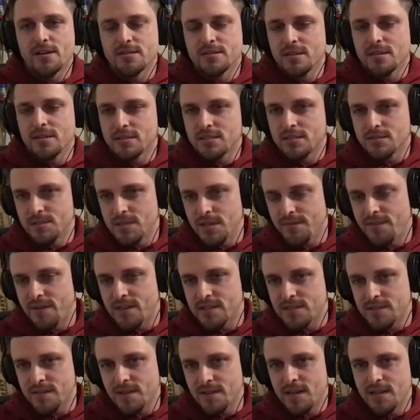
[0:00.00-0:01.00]
has done some
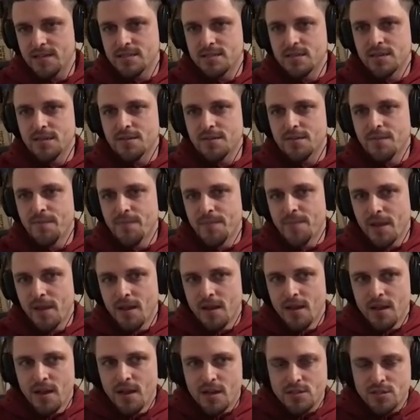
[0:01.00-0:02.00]
defensive line stuff.
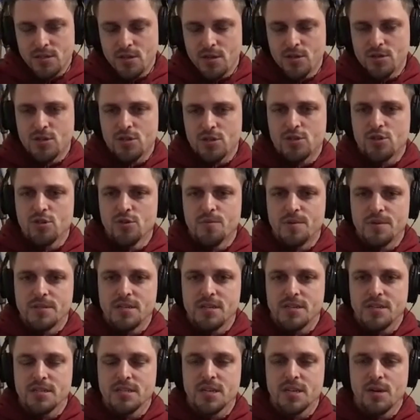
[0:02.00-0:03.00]
So those are 2
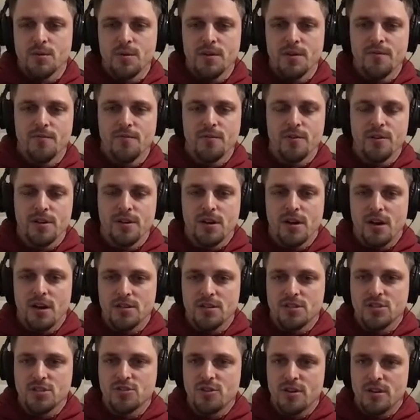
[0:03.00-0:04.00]
positions that we've really
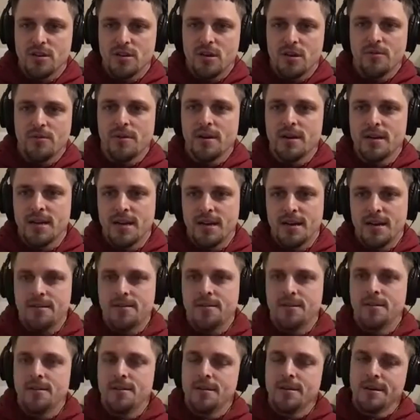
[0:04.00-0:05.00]
concentrated on right
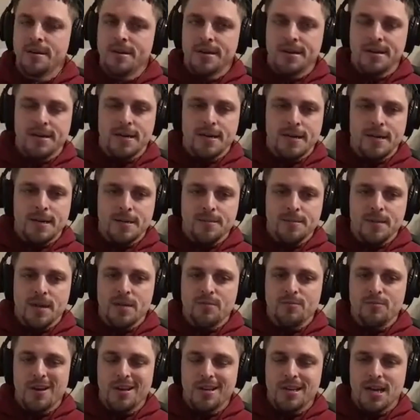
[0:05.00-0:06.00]
now.
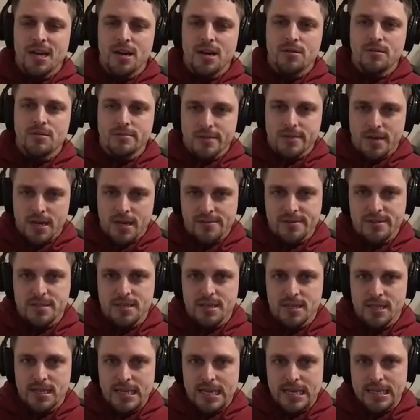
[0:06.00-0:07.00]
And right now,
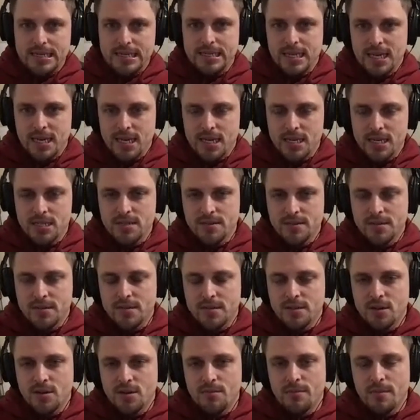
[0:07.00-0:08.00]
obviously, the next stage and,
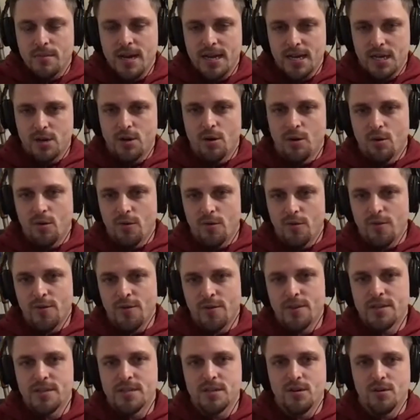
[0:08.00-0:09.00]
my goal for
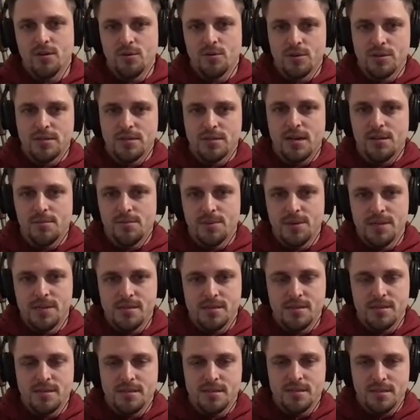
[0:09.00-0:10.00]
this whole entire
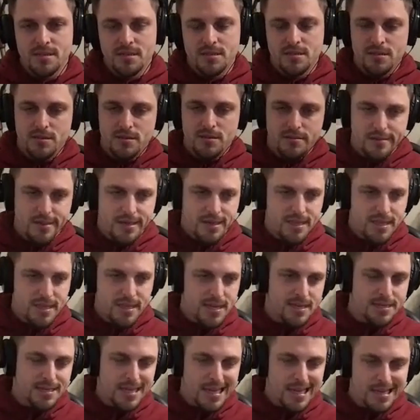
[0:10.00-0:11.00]
business is in the
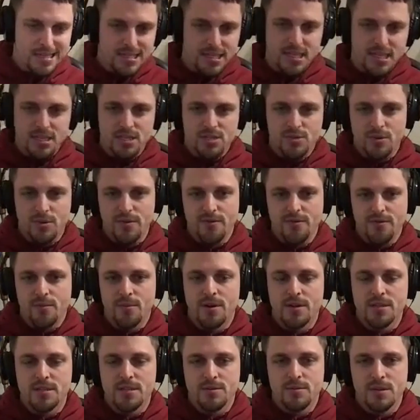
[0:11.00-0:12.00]
next 18 to 24
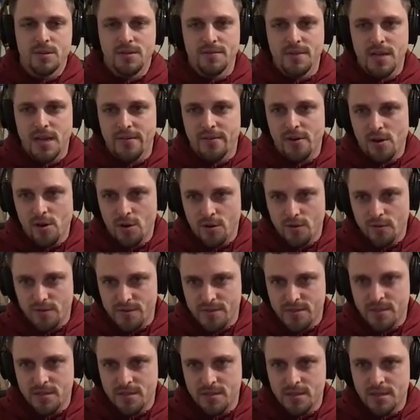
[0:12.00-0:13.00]
months, we'd love to have our own
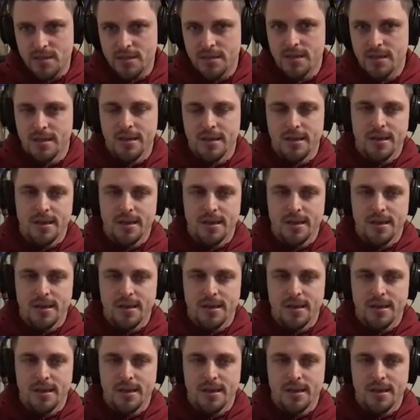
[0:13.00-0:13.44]
facility.